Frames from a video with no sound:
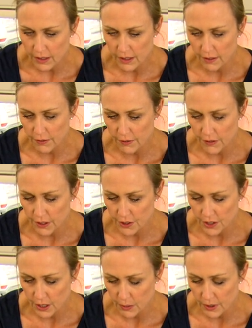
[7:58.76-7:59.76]
And
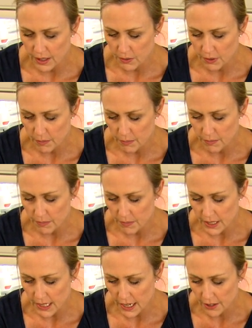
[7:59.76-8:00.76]
finishing with this one
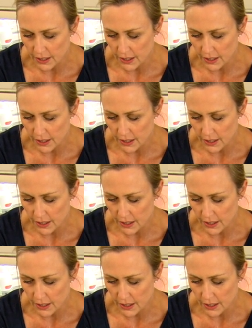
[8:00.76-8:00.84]
down